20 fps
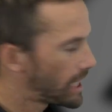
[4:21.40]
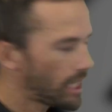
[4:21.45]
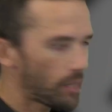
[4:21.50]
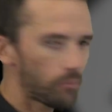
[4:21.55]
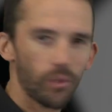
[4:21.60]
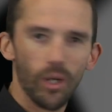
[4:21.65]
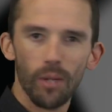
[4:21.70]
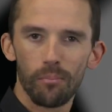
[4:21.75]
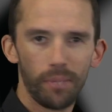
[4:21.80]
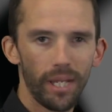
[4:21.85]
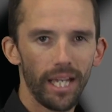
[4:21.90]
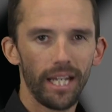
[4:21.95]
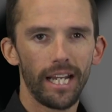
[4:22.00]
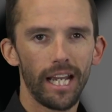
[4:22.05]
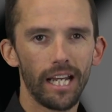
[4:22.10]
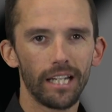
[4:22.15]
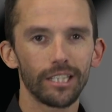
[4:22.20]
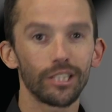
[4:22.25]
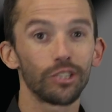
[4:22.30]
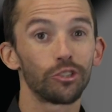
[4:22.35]
get my pen
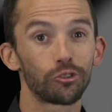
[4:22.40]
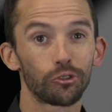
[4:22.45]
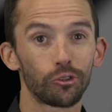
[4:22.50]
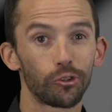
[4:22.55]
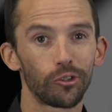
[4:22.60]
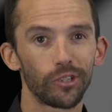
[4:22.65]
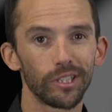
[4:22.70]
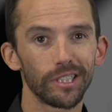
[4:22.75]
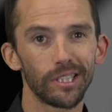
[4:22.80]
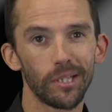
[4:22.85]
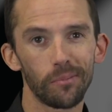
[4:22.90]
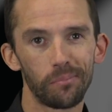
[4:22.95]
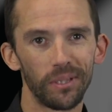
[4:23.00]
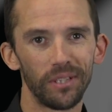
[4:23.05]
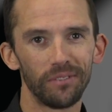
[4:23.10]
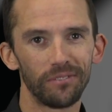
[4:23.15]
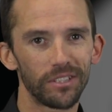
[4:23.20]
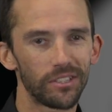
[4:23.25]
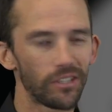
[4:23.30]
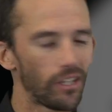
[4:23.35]
out and draw us a
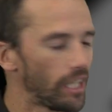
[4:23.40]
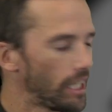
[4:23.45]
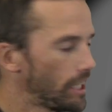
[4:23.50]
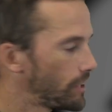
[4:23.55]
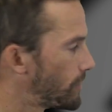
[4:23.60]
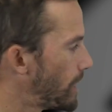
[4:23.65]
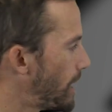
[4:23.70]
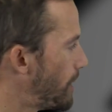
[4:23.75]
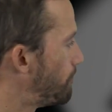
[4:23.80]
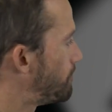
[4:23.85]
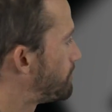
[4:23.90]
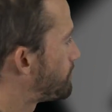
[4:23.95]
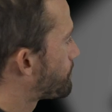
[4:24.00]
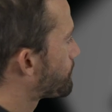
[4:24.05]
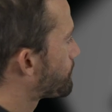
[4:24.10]
bit of a diagram.